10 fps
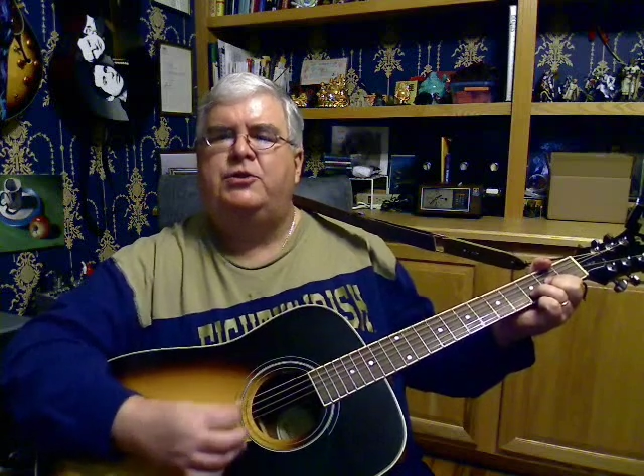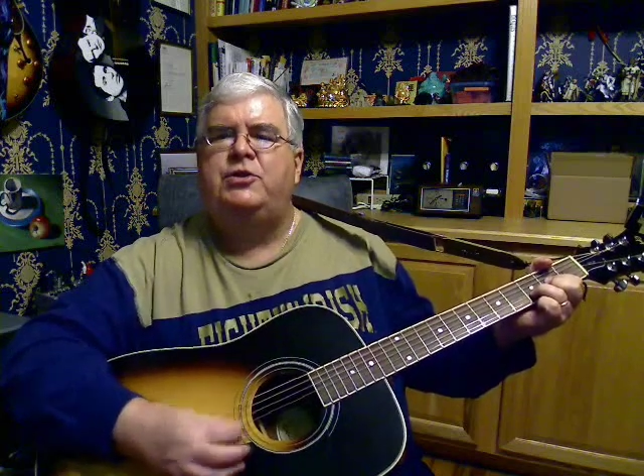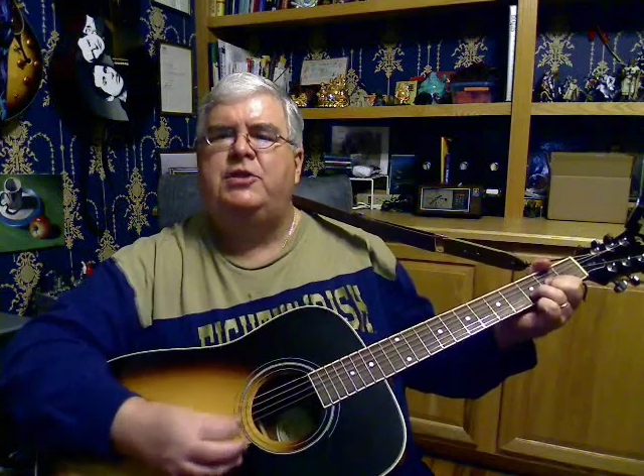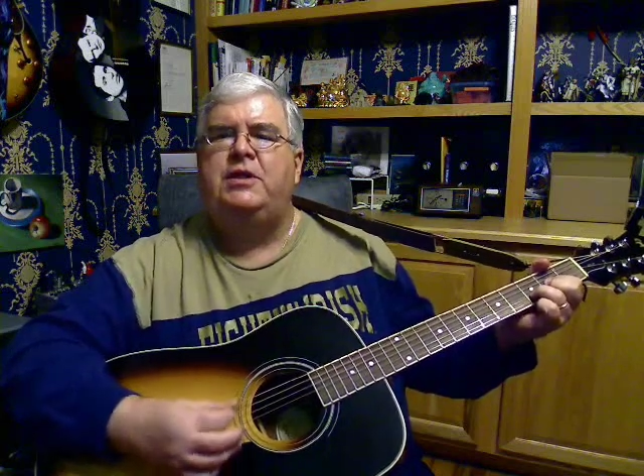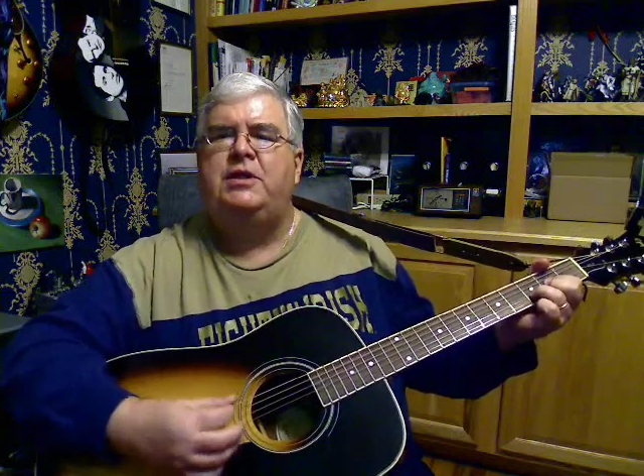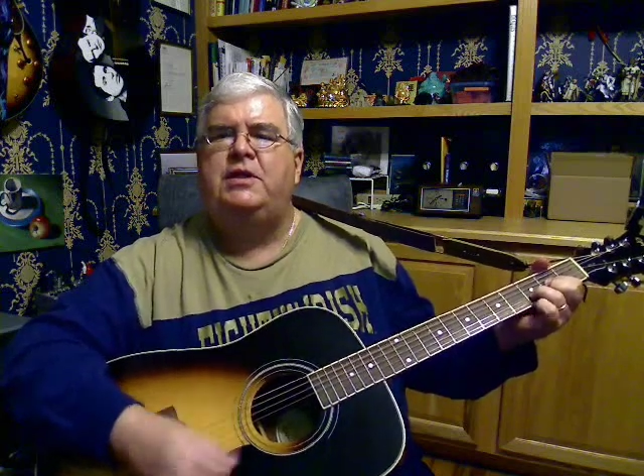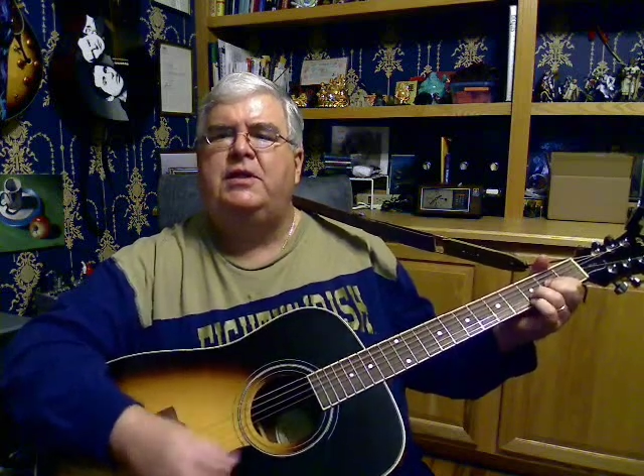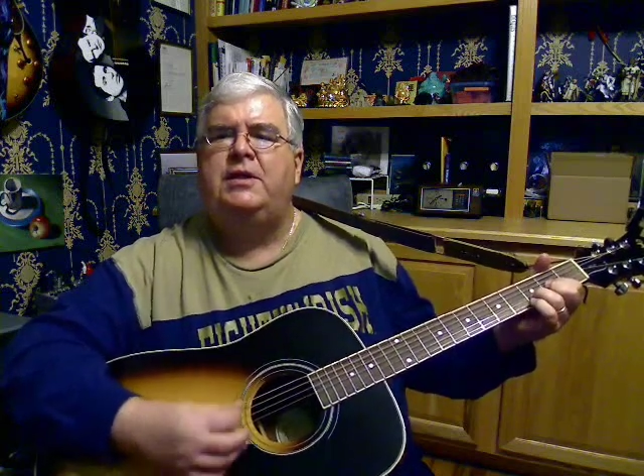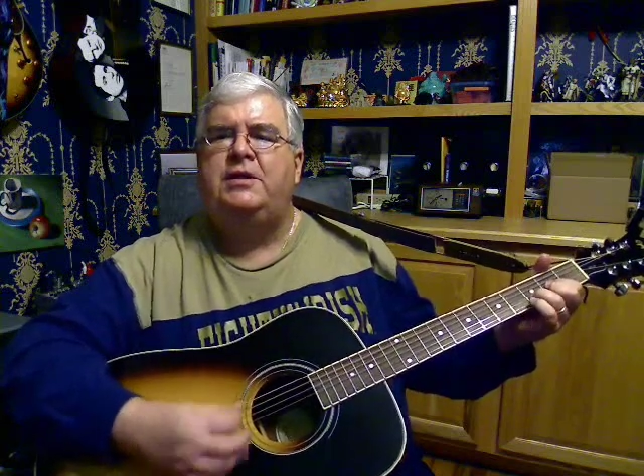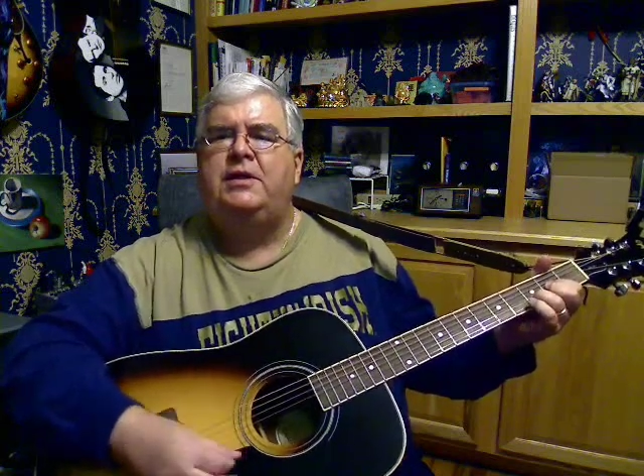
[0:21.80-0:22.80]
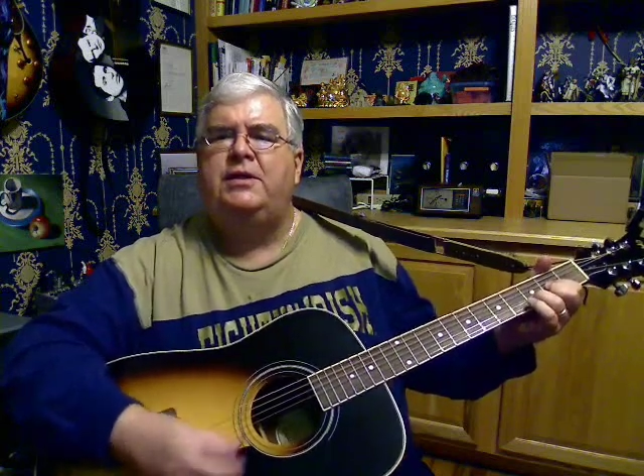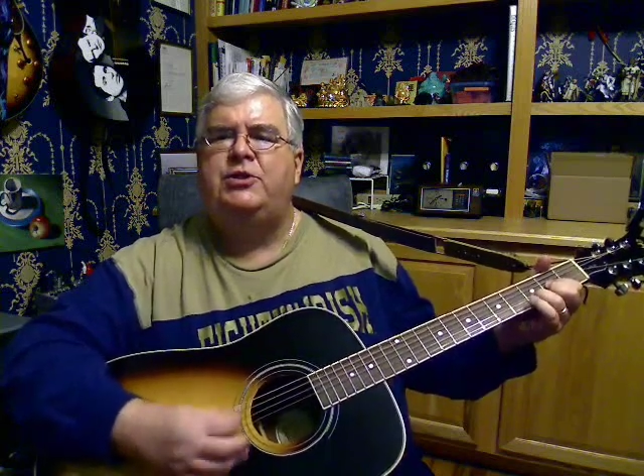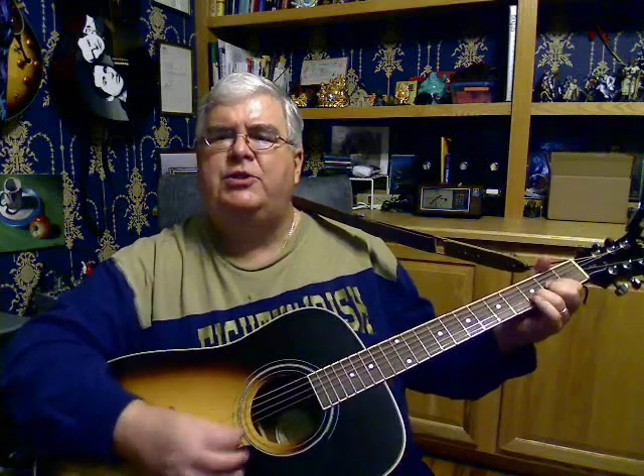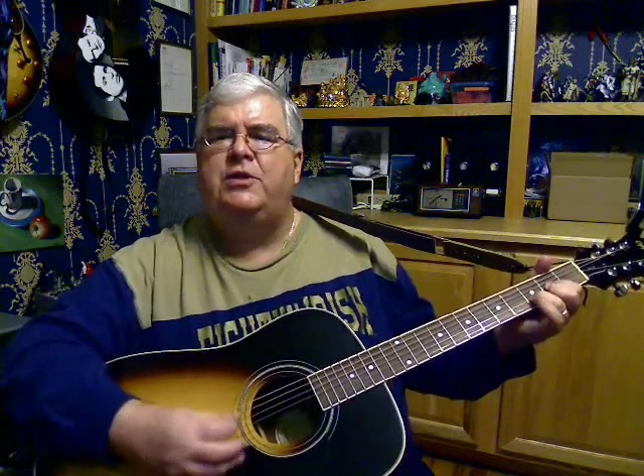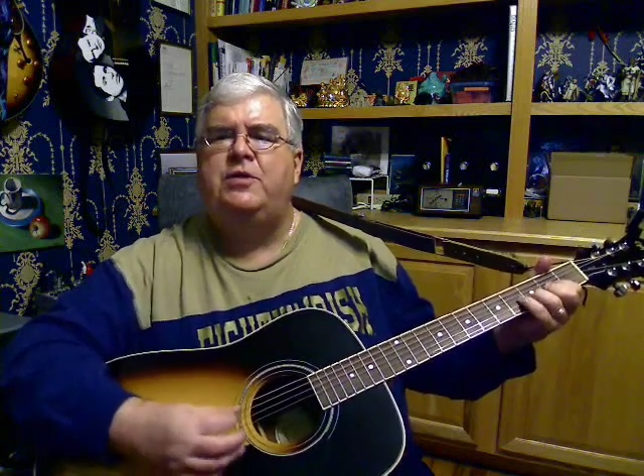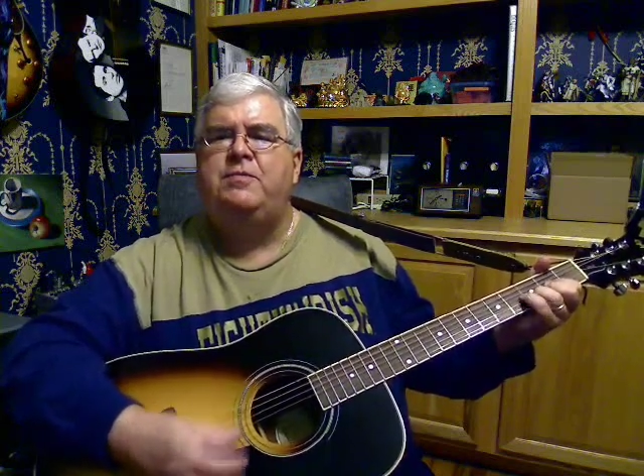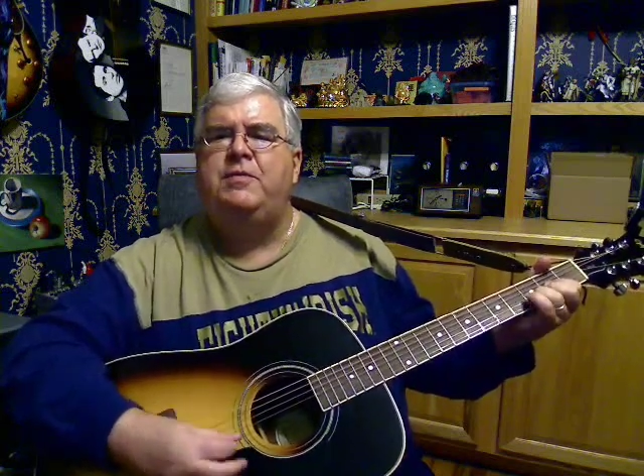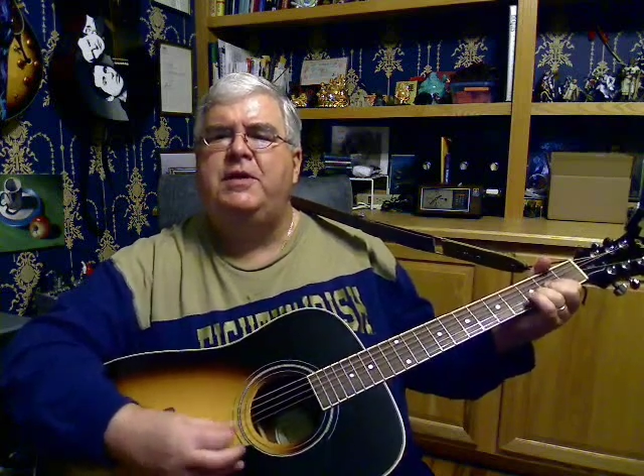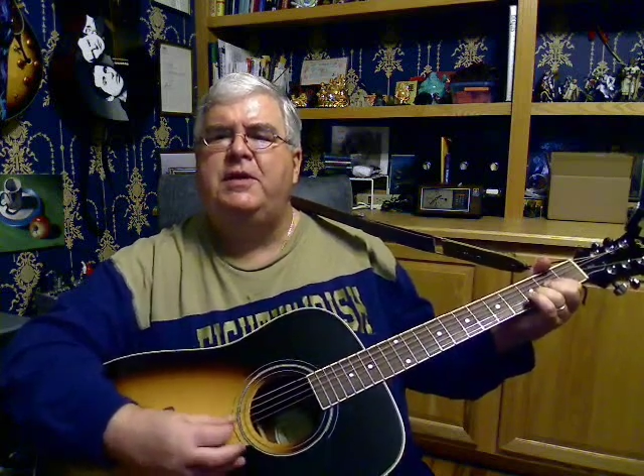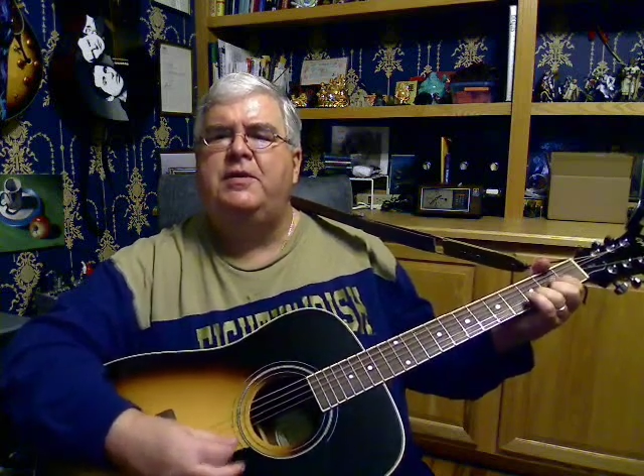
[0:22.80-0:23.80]
She showed
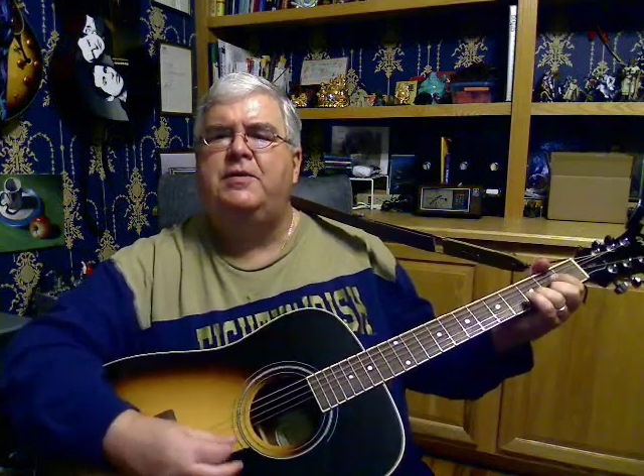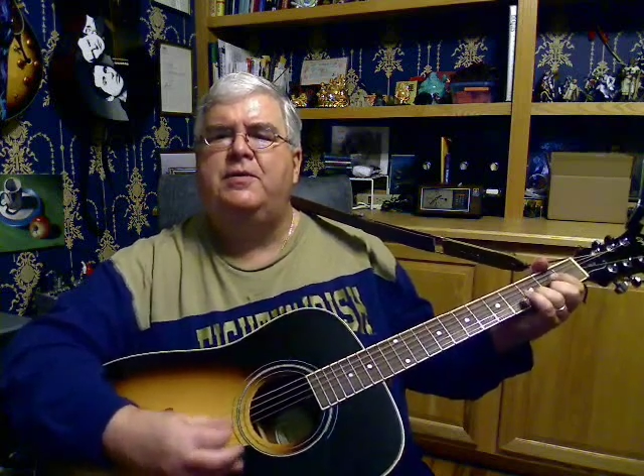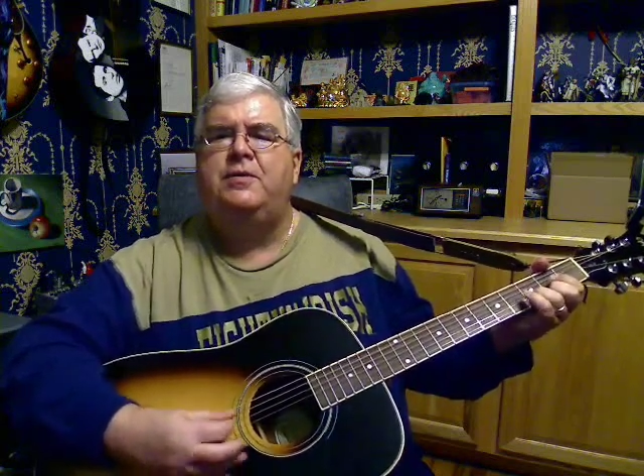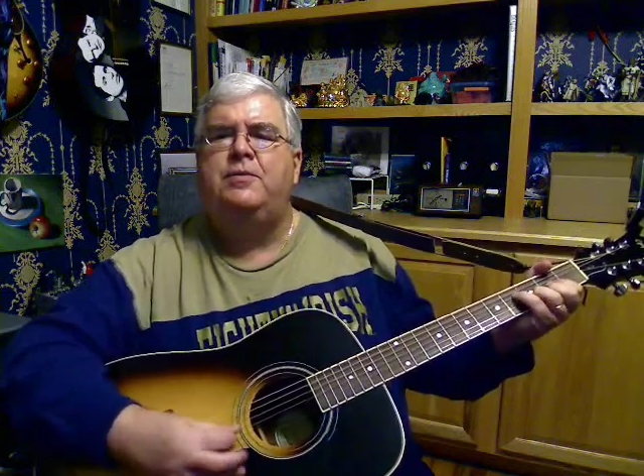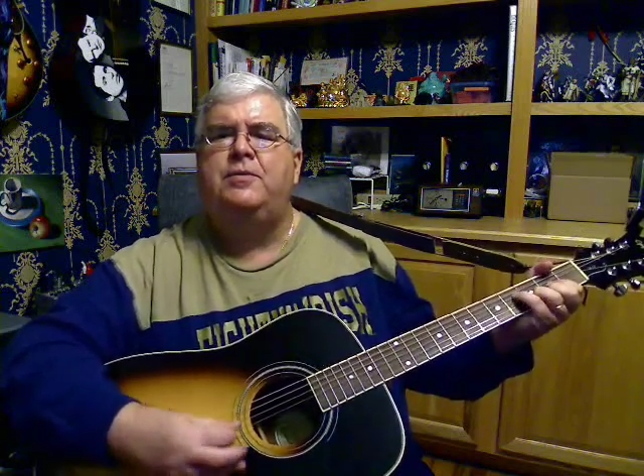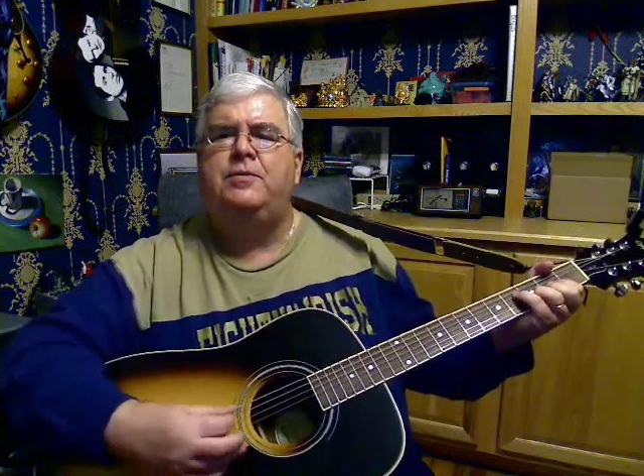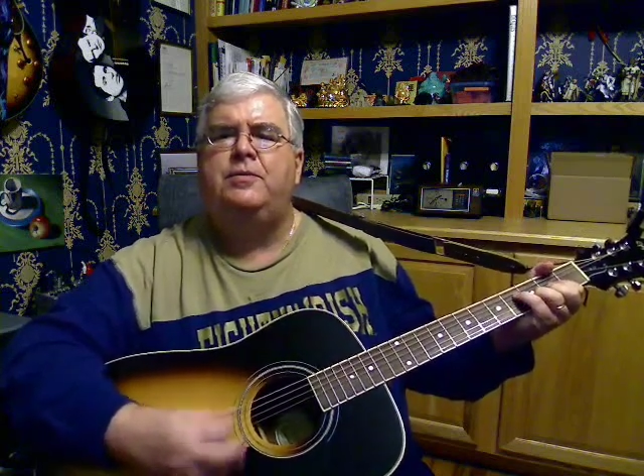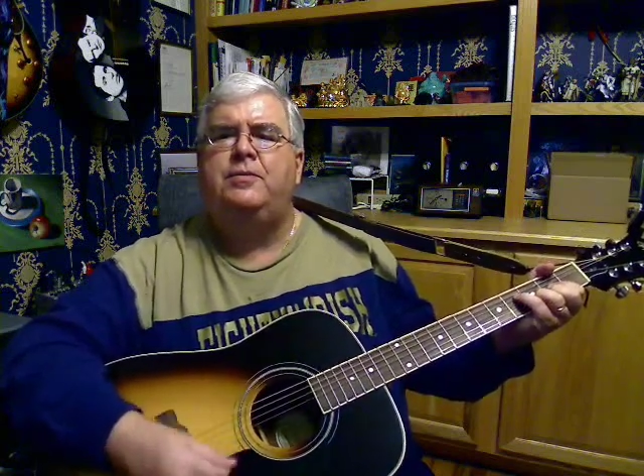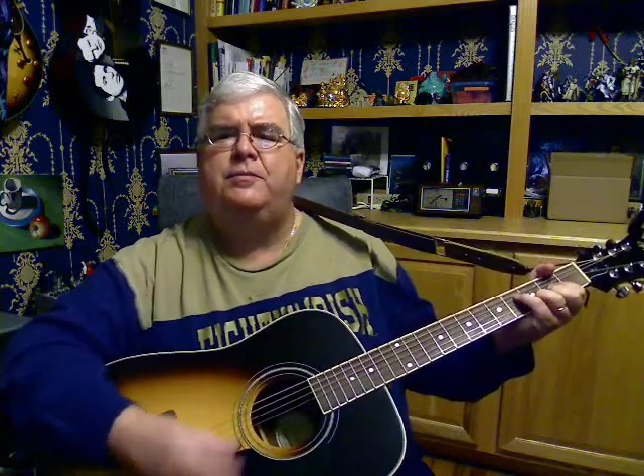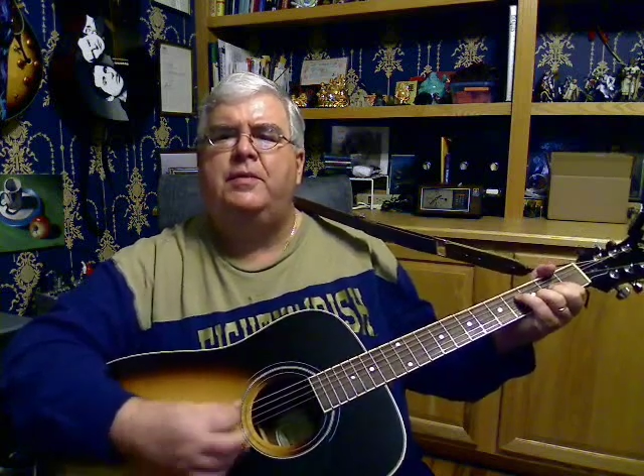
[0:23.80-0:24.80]
me her room,